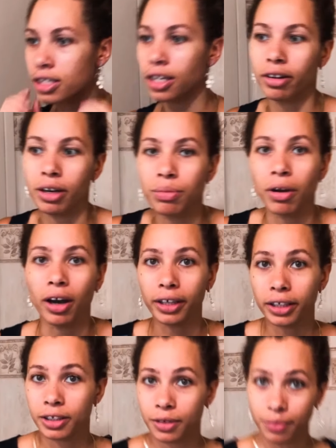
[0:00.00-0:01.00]
we are done
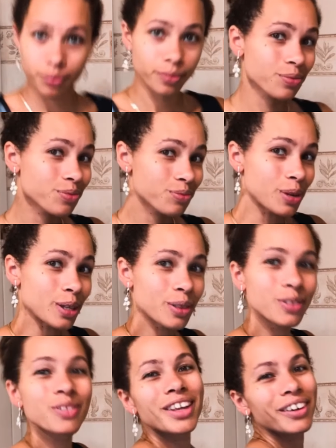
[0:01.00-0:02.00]
just accessorizing
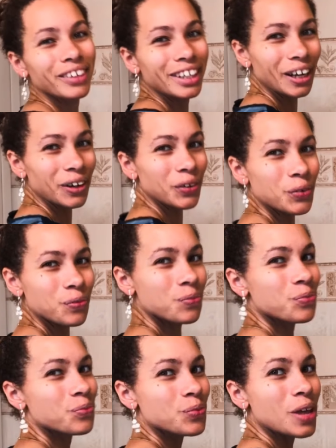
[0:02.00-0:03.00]
with some jewelry.
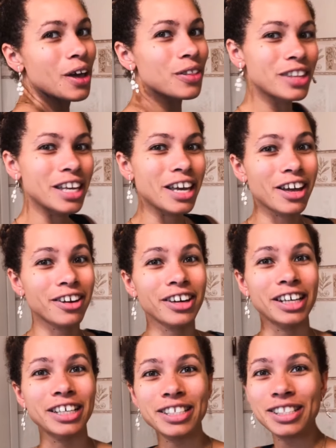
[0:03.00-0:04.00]
From start to
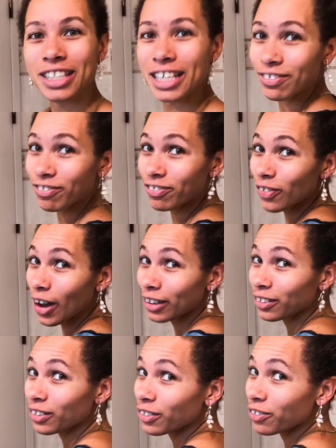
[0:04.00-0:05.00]
finish, this whole process
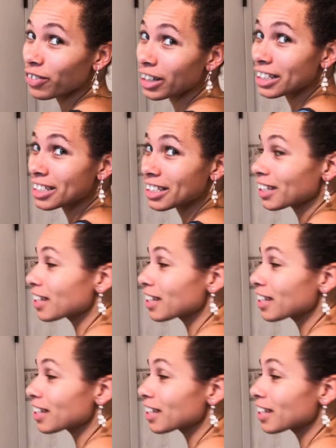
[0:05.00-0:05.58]
took me